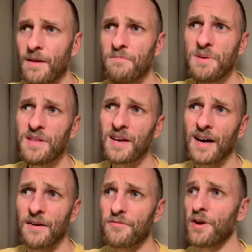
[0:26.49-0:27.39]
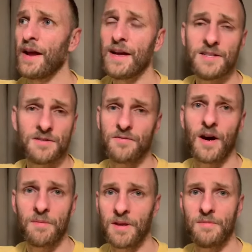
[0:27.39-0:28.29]
be that a friend, a
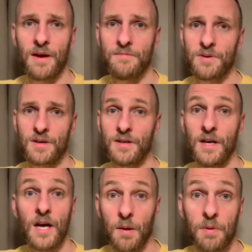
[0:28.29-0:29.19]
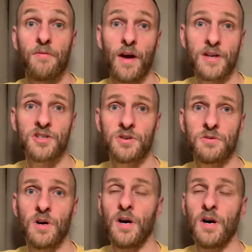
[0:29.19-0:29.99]
family member, a professional,